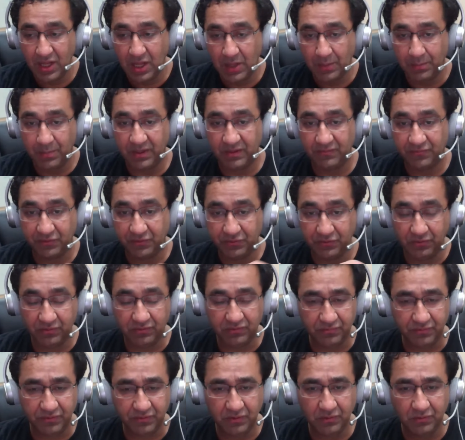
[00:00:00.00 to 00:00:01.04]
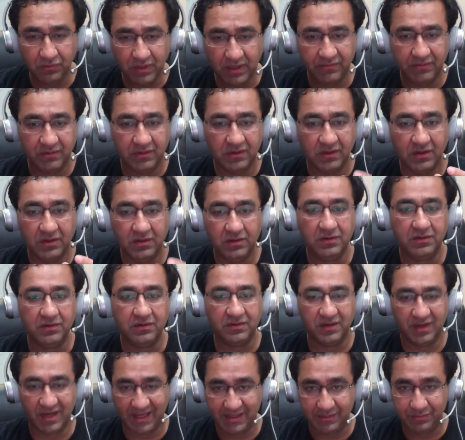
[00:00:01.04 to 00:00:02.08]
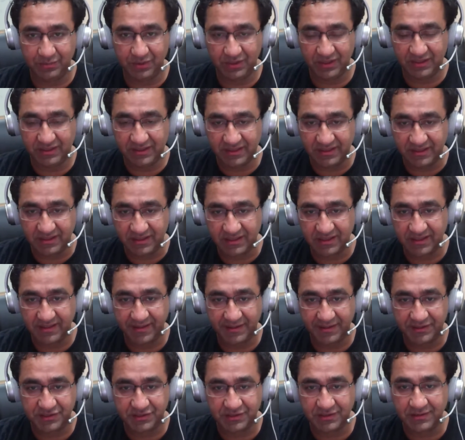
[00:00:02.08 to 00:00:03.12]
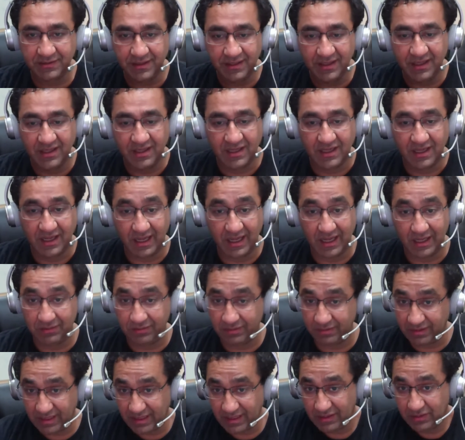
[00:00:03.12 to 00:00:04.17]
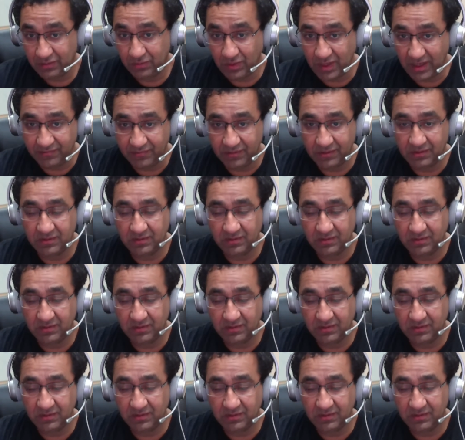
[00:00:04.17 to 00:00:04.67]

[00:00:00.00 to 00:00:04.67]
But for those of you who have a good, reliable internet connection and who have